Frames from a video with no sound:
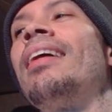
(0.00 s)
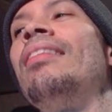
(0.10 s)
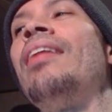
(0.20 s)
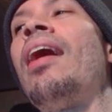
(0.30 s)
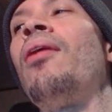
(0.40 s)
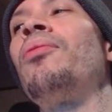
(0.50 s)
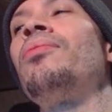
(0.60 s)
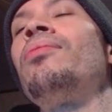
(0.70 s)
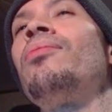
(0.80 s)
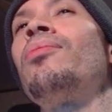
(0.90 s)
now
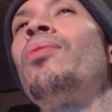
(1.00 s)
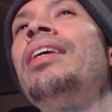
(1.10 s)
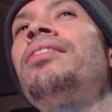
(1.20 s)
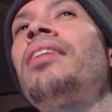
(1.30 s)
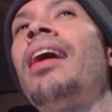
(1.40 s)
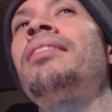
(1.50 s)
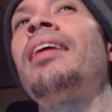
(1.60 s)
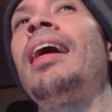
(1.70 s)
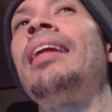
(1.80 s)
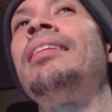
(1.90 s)
we thought
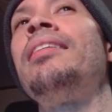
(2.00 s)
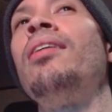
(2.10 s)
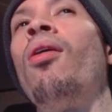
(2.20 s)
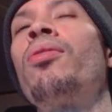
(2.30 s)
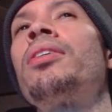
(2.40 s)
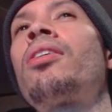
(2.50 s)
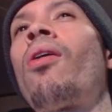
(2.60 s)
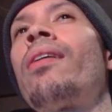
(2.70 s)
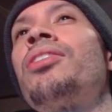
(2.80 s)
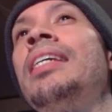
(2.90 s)
that the older
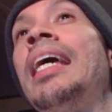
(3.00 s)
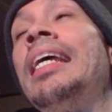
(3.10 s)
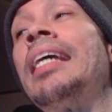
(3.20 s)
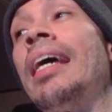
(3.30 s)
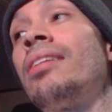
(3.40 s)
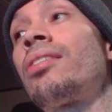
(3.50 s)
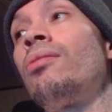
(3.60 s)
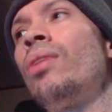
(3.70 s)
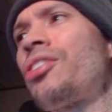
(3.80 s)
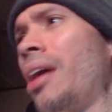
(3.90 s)
cards getting it,
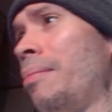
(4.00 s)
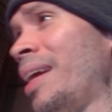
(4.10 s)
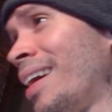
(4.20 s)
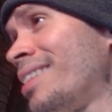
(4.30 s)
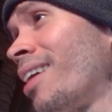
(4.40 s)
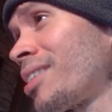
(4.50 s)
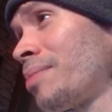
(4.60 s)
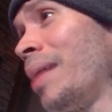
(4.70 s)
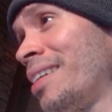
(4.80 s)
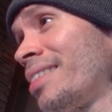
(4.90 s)
which I mean, it does
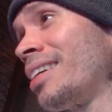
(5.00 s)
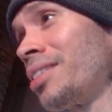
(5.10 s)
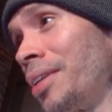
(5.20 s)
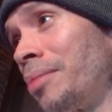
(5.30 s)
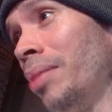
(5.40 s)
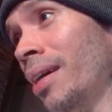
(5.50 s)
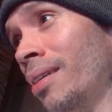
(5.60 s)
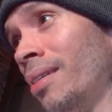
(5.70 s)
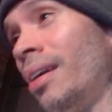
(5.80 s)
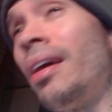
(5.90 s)
make things look
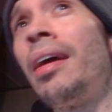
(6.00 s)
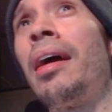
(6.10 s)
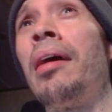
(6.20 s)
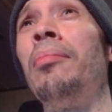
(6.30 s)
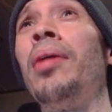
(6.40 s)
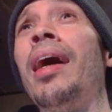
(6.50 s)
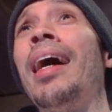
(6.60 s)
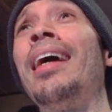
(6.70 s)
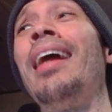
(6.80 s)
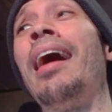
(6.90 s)
better.
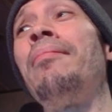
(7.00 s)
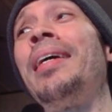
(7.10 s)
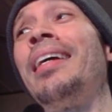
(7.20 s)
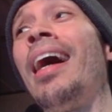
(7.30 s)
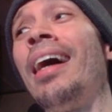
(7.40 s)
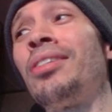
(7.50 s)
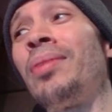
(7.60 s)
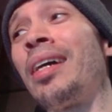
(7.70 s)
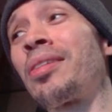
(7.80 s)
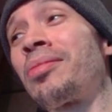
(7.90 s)
But I mean, guys, we
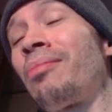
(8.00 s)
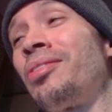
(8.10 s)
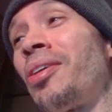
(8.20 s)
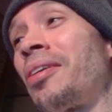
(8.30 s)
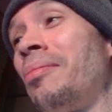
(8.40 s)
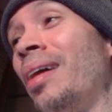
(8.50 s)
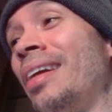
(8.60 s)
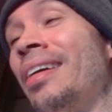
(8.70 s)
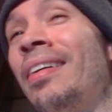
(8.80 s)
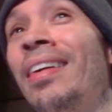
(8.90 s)
got some stuff to talk about
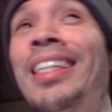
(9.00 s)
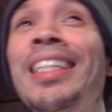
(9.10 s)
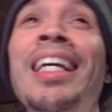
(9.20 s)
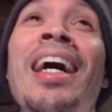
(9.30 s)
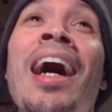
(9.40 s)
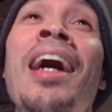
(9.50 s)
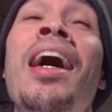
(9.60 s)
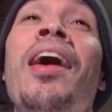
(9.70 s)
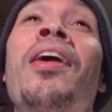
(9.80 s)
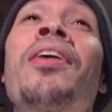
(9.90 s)
here. Yeah,
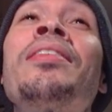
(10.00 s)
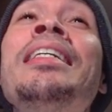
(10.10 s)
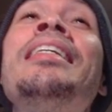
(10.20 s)
early